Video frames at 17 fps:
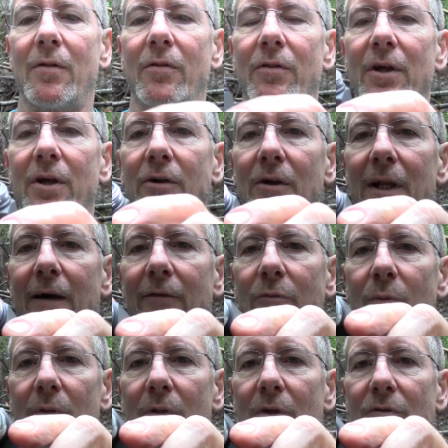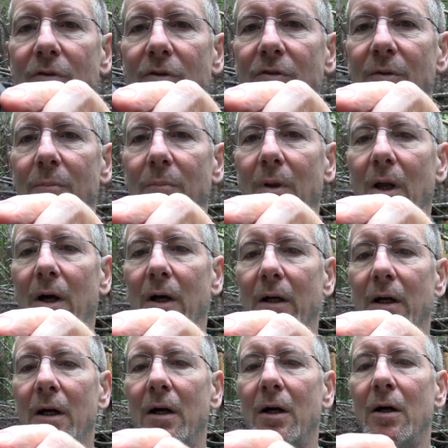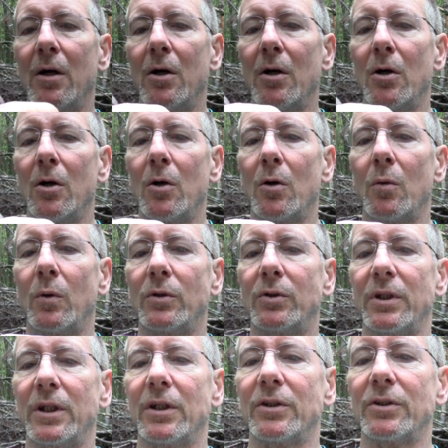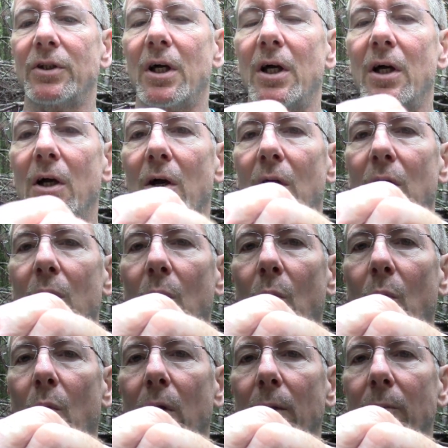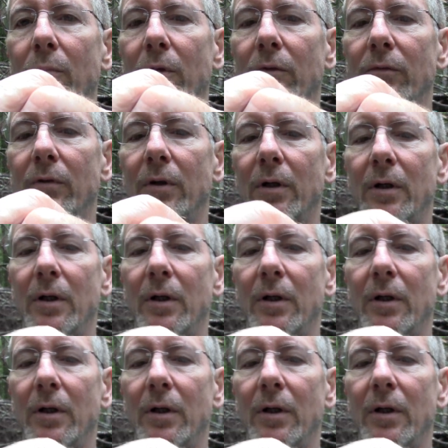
Then you're left with just a plug, which is waterproof.